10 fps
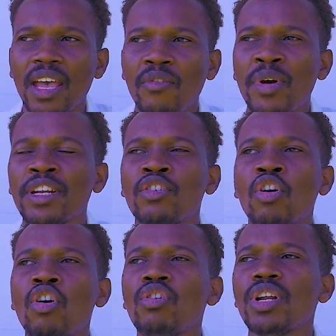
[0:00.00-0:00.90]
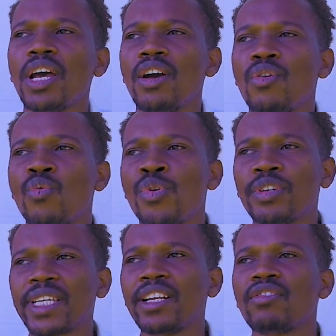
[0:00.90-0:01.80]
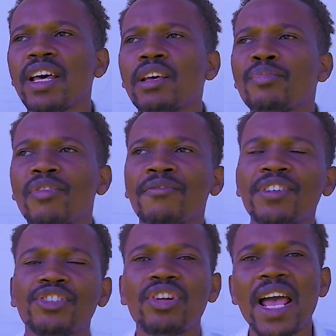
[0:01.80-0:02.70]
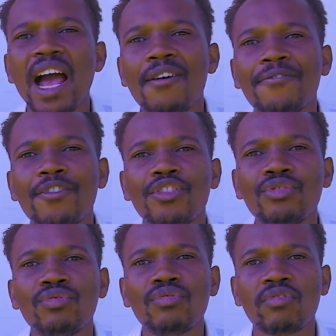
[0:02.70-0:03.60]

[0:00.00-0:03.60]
when God will tell you that the provision I have for you